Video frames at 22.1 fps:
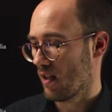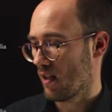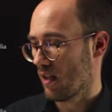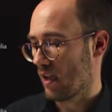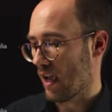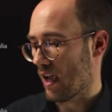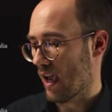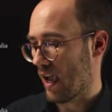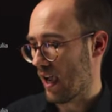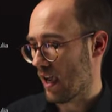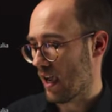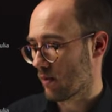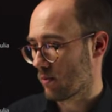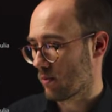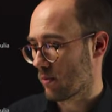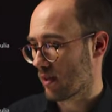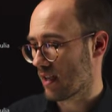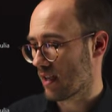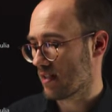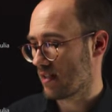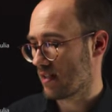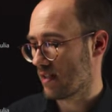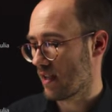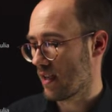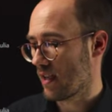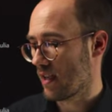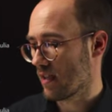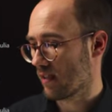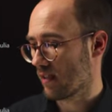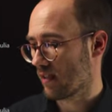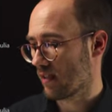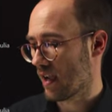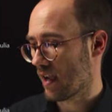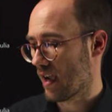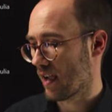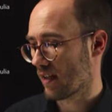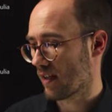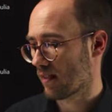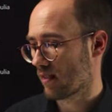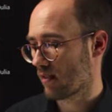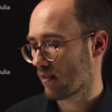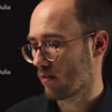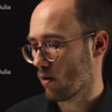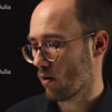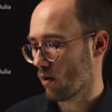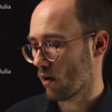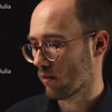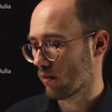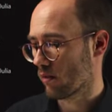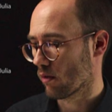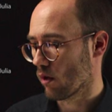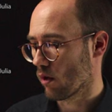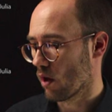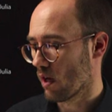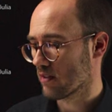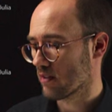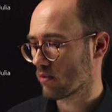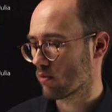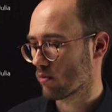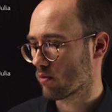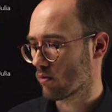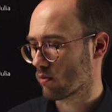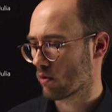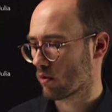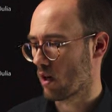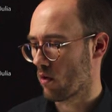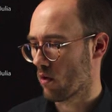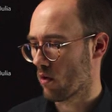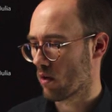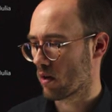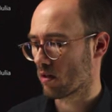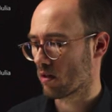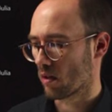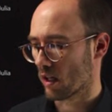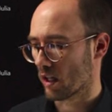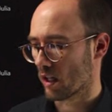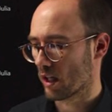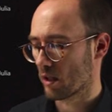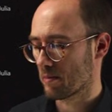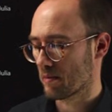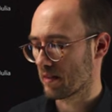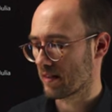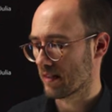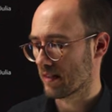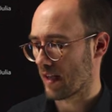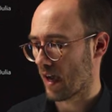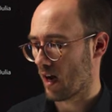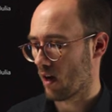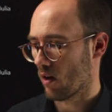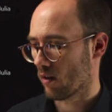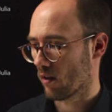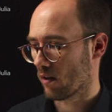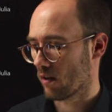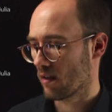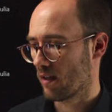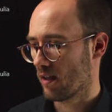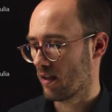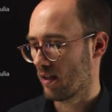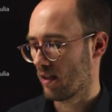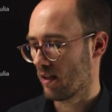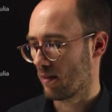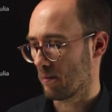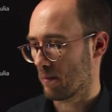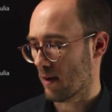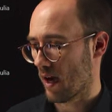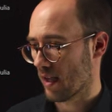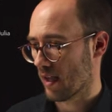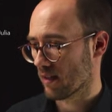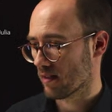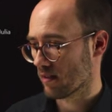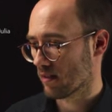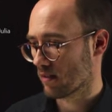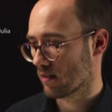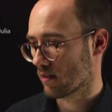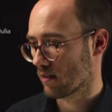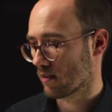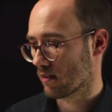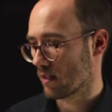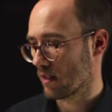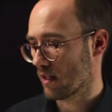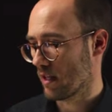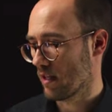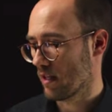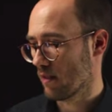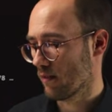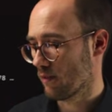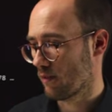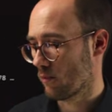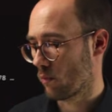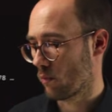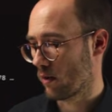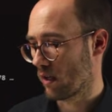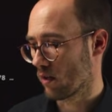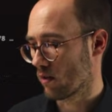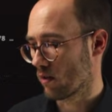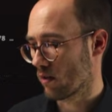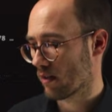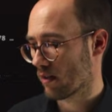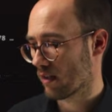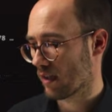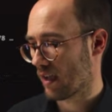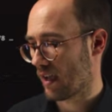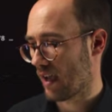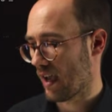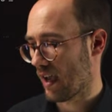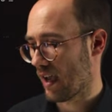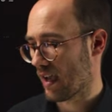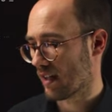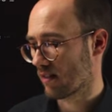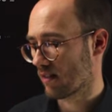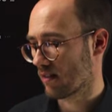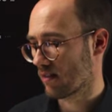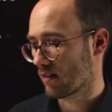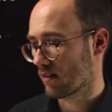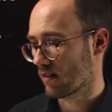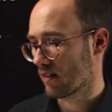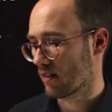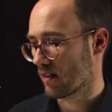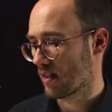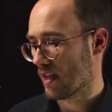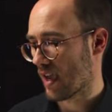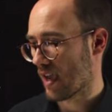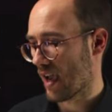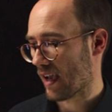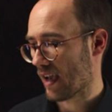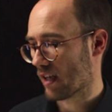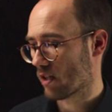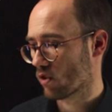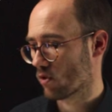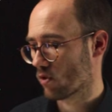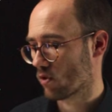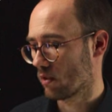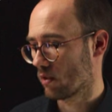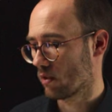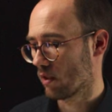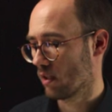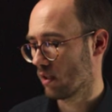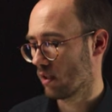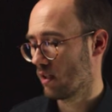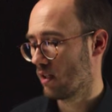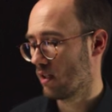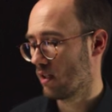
And we can see here that, you know, the loss is going a little bit down, but if we look at the actual